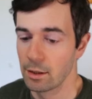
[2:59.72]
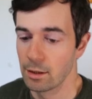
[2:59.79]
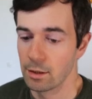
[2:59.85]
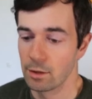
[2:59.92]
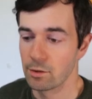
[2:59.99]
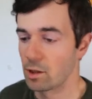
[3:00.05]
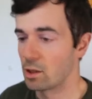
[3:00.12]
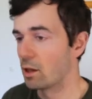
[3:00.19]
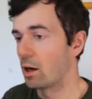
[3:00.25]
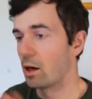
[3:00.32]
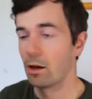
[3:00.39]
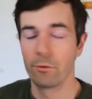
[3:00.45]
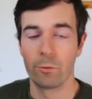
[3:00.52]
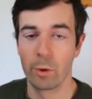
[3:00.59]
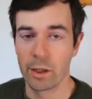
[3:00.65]
there's a lot
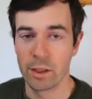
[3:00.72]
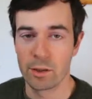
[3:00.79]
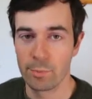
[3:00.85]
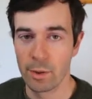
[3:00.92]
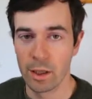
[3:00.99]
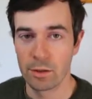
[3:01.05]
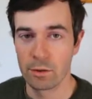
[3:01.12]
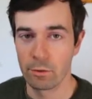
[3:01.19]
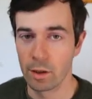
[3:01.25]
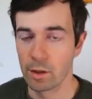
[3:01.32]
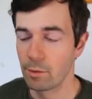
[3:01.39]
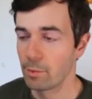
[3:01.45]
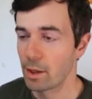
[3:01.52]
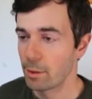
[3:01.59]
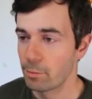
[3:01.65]
of white space around the
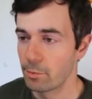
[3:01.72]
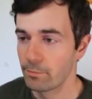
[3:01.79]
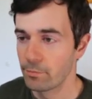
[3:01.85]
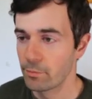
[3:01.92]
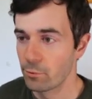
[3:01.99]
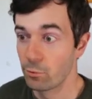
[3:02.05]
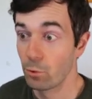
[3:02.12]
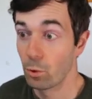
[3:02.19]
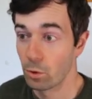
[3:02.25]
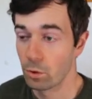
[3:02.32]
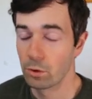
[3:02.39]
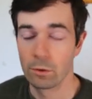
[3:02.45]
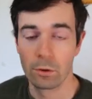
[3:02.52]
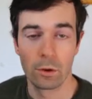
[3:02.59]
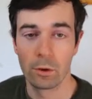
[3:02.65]
map
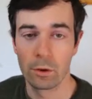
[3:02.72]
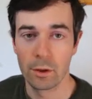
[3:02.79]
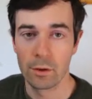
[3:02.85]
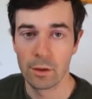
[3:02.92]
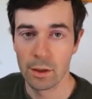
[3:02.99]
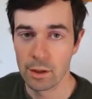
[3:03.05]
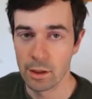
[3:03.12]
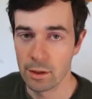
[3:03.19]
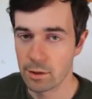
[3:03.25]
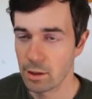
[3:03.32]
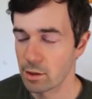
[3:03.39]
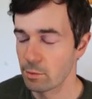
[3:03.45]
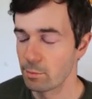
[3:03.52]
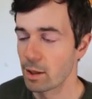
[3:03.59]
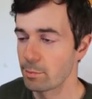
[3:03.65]
for all the details that
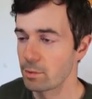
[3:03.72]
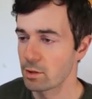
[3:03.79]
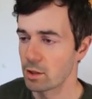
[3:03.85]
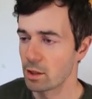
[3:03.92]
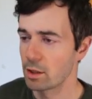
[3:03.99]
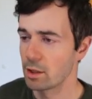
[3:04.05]
your map design